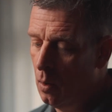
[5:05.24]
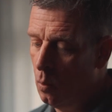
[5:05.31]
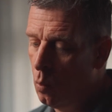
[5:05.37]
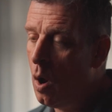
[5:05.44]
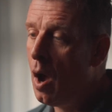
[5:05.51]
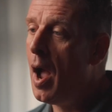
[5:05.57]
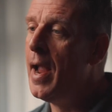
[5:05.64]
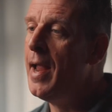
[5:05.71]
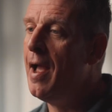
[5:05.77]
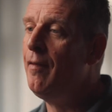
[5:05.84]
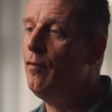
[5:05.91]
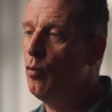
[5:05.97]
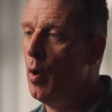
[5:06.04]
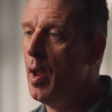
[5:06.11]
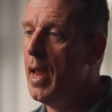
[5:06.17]
Why
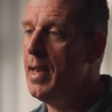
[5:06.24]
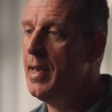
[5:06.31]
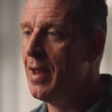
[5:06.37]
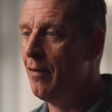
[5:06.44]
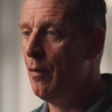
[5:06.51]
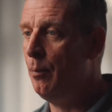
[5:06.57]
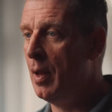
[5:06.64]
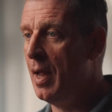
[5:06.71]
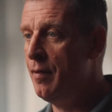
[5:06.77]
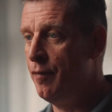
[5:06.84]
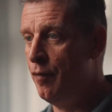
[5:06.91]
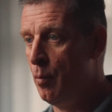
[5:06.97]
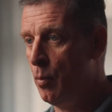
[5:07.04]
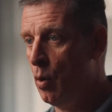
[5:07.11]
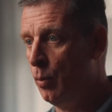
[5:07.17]
have we never played
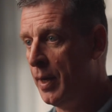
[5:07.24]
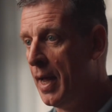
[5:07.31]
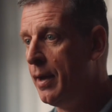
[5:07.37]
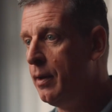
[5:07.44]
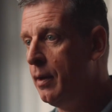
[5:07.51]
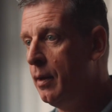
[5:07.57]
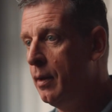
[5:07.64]
football, Dad?